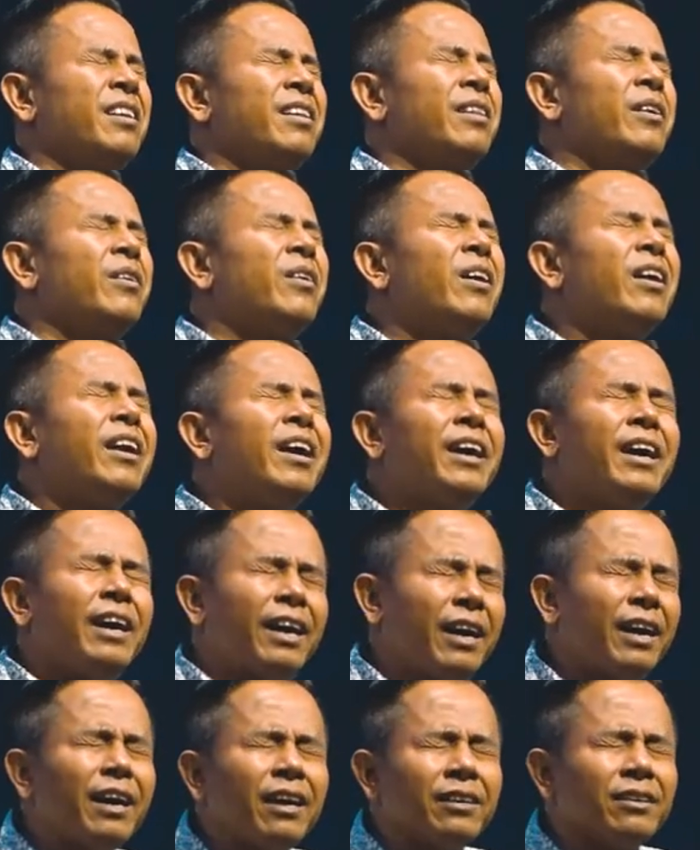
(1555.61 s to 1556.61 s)
Lord God, I
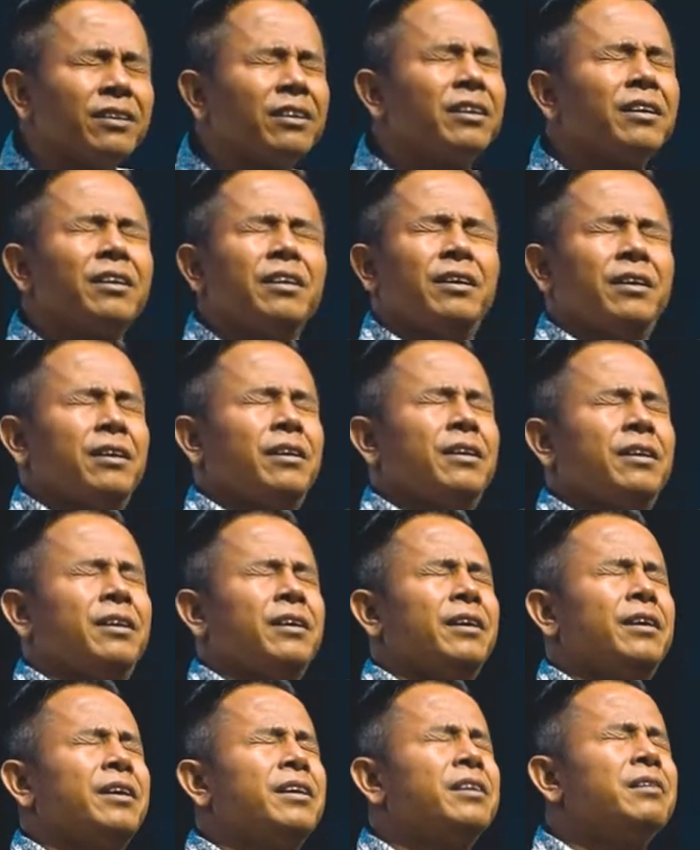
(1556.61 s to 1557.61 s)
ask
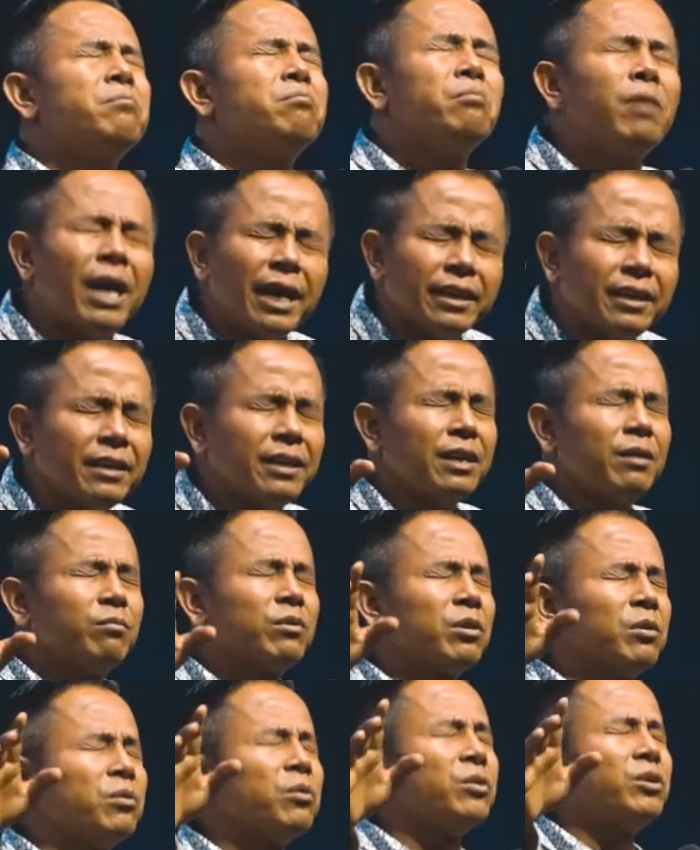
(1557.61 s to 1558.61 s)
in the mighty name
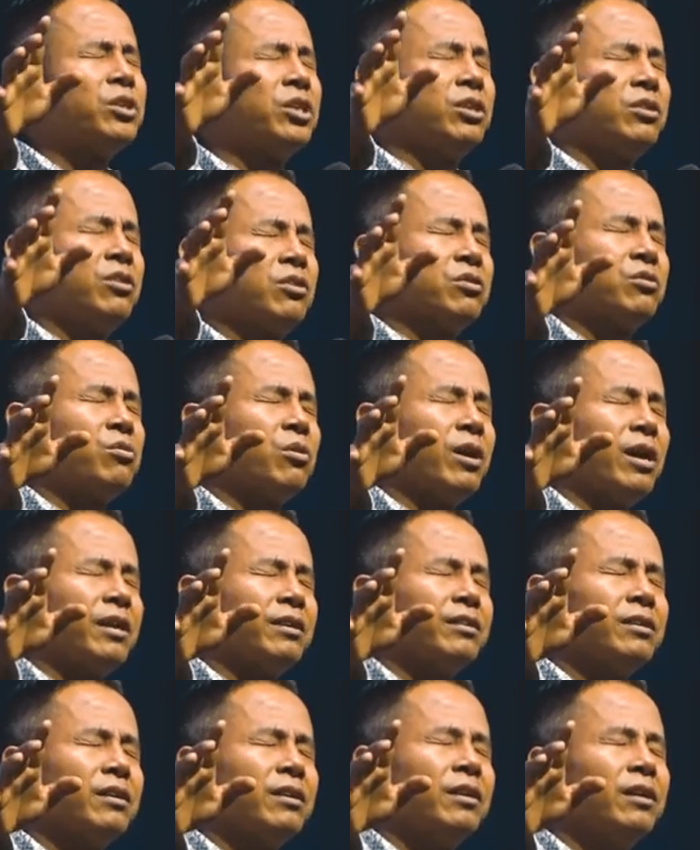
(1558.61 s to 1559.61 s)
of the Lord Jesus
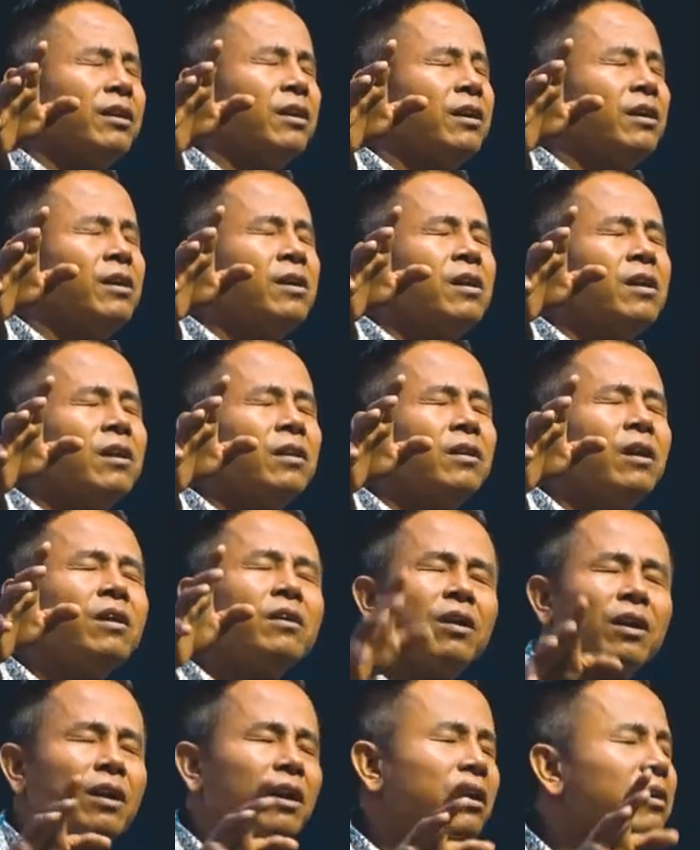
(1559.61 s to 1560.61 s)
Christ.
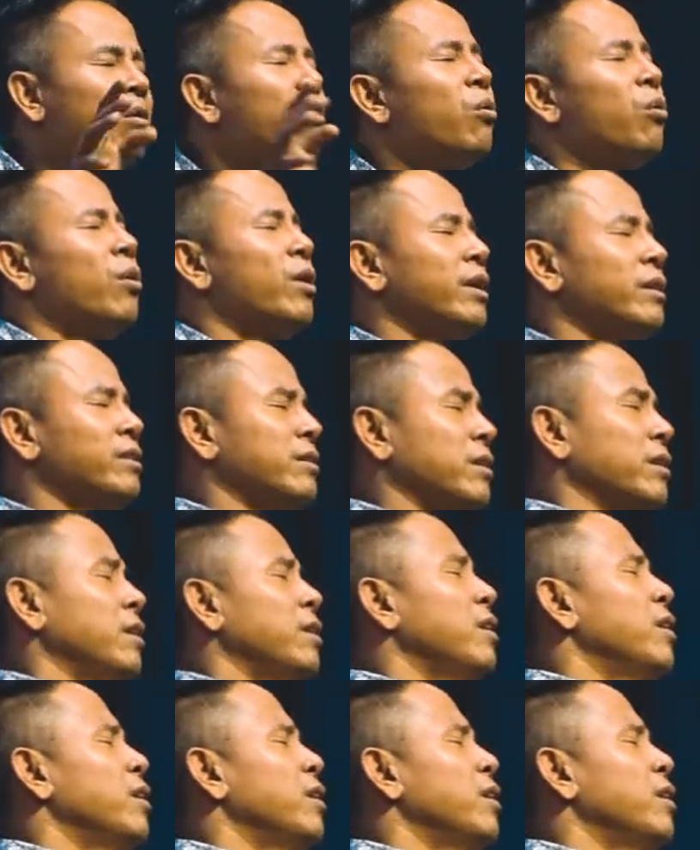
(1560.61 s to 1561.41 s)
Lord God, anoint